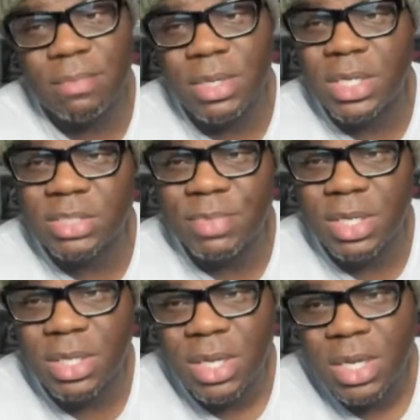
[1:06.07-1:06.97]
up in this
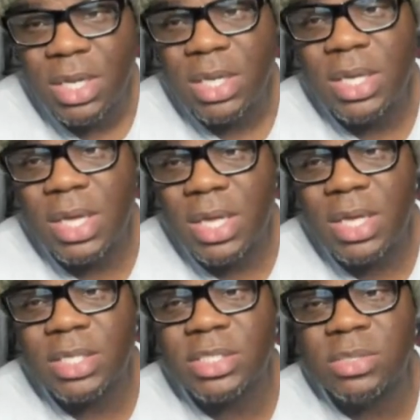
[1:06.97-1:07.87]
bit.
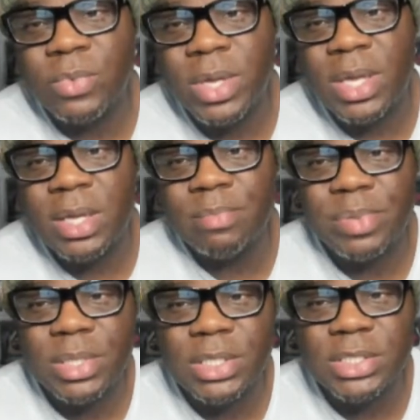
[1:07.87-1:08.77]
King Swing,
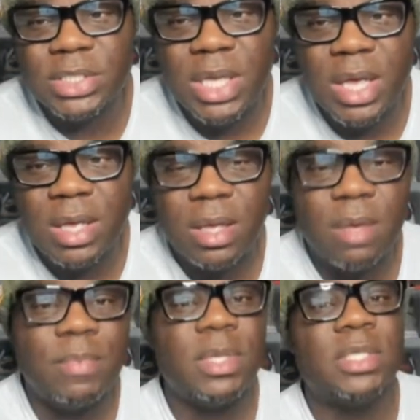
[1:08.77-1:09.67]
Pussat,
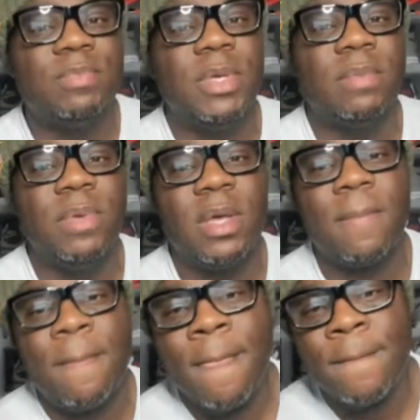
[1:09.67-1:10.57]
up in this bit,
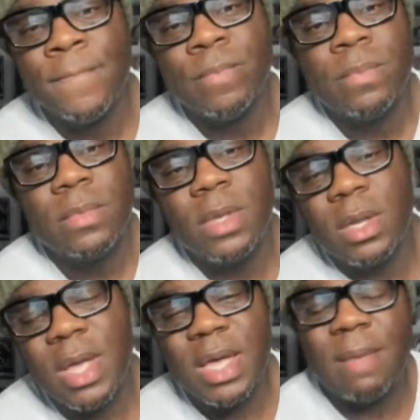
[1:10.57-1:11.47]
man.
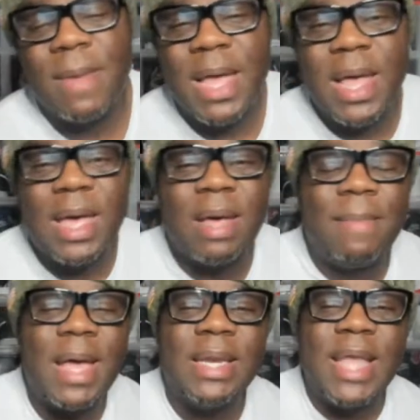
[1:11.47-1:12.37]
You know, I got my I got
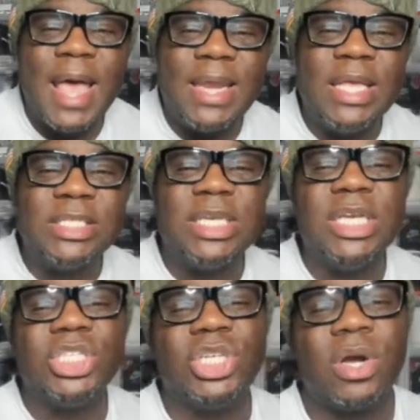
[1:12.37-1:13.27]
my daddy
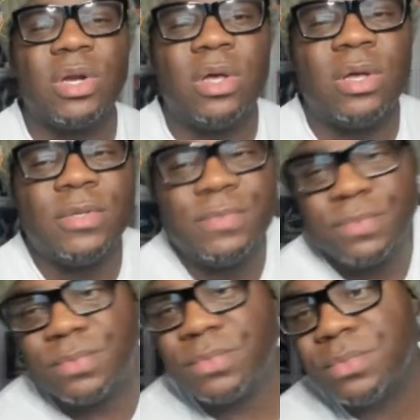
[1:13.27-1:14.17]
T-shirt on.
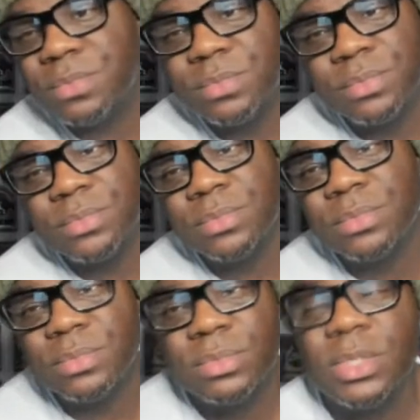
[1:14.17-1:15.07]

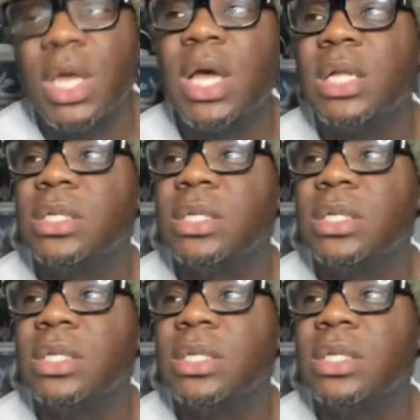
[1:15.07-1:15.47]
Yeah,